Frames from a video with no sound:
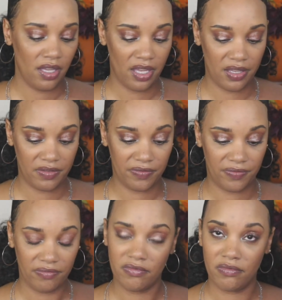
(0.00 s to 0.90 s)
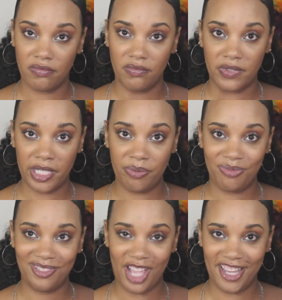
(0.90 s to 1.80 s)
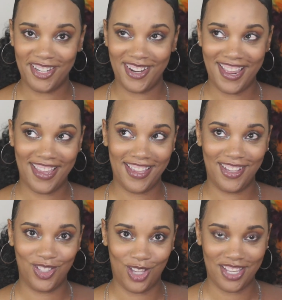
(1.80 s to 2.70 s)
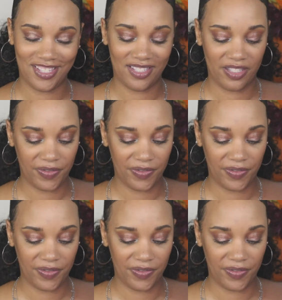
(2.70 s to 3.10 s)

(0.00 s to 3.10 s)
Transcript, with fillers: of lip liner and glosses.